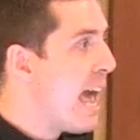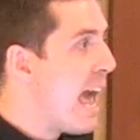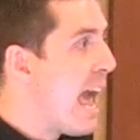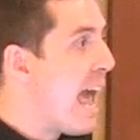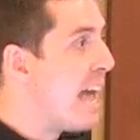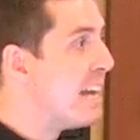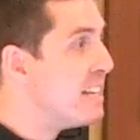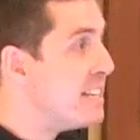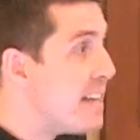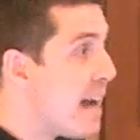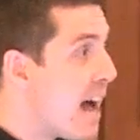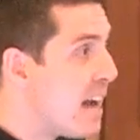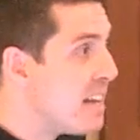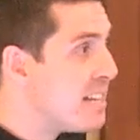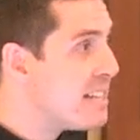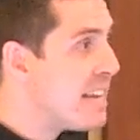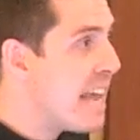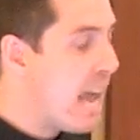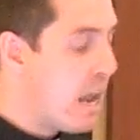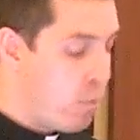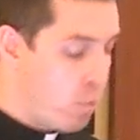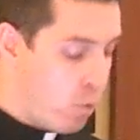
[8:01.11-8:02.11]
And
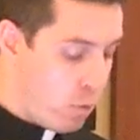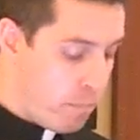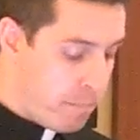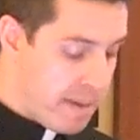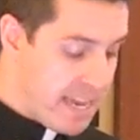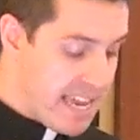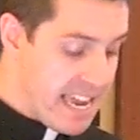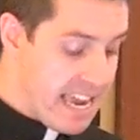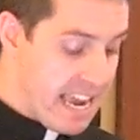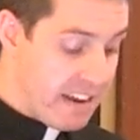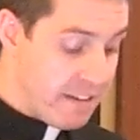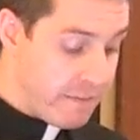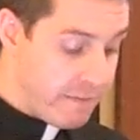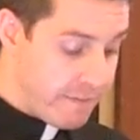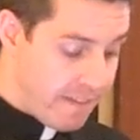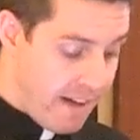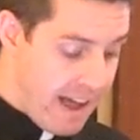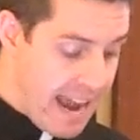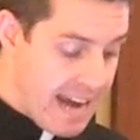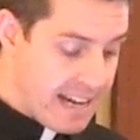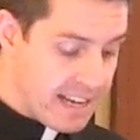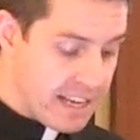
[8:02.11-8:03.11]
Dante will be
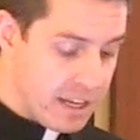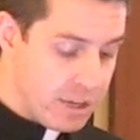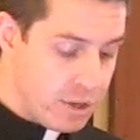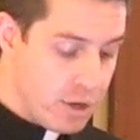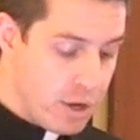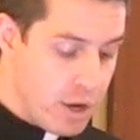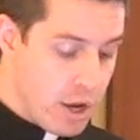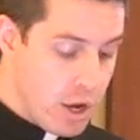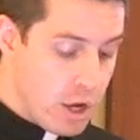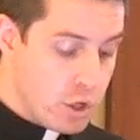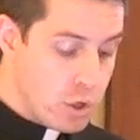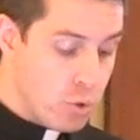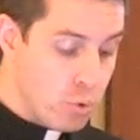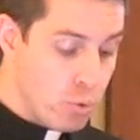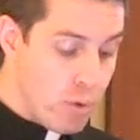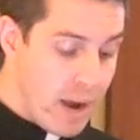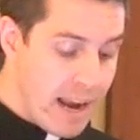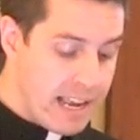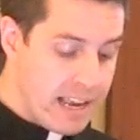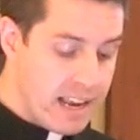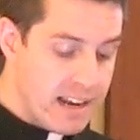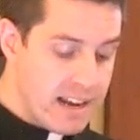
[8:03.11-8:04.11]
invited to
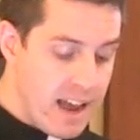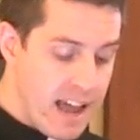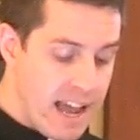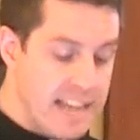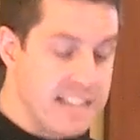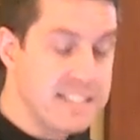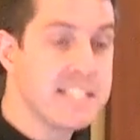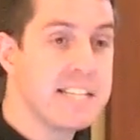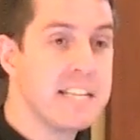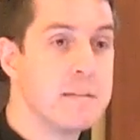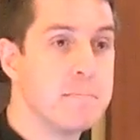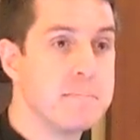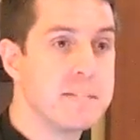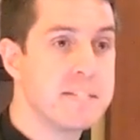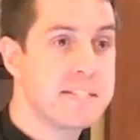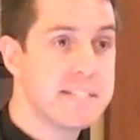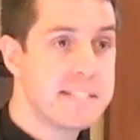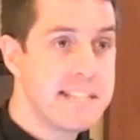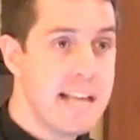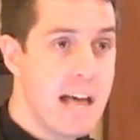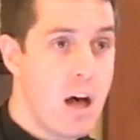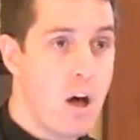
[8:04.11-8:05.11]
recognize
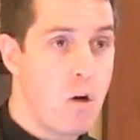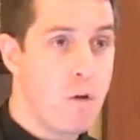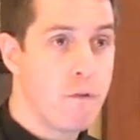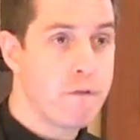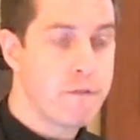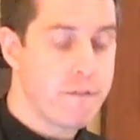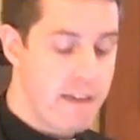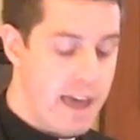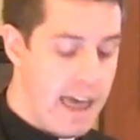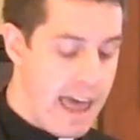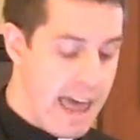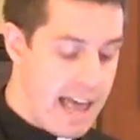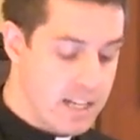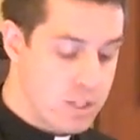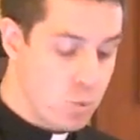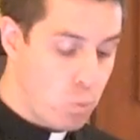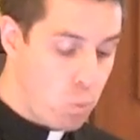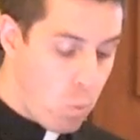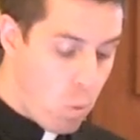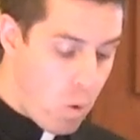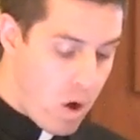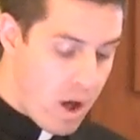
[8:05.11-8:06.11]
himself
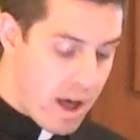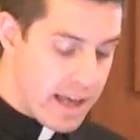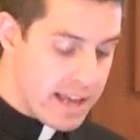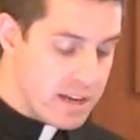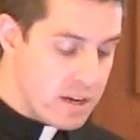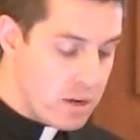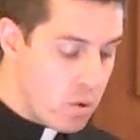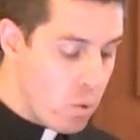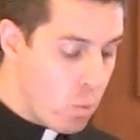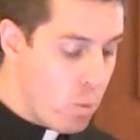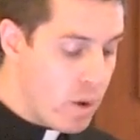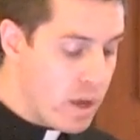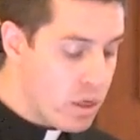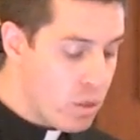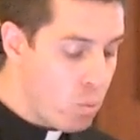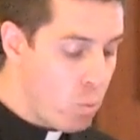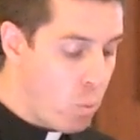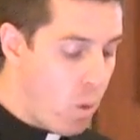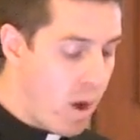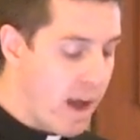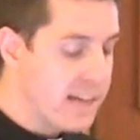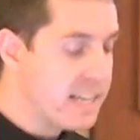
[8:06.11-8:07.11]
as one with
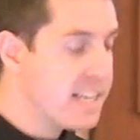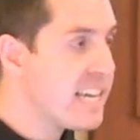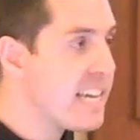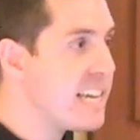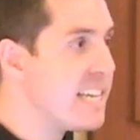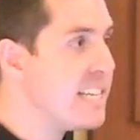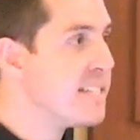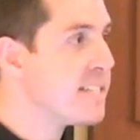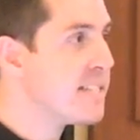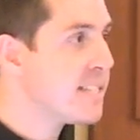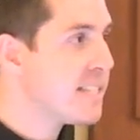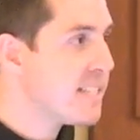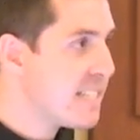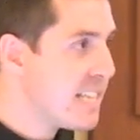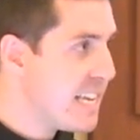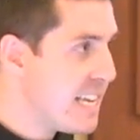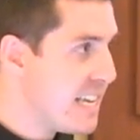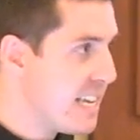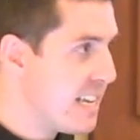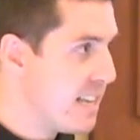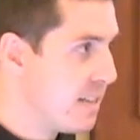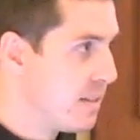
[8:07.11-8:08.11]
what he
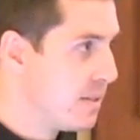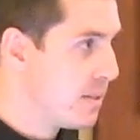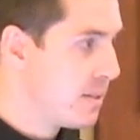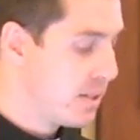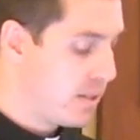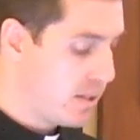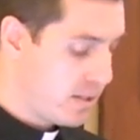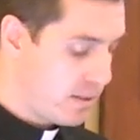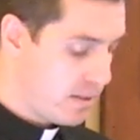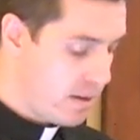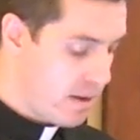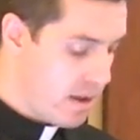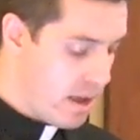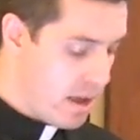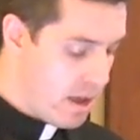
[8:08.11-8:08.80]
sees.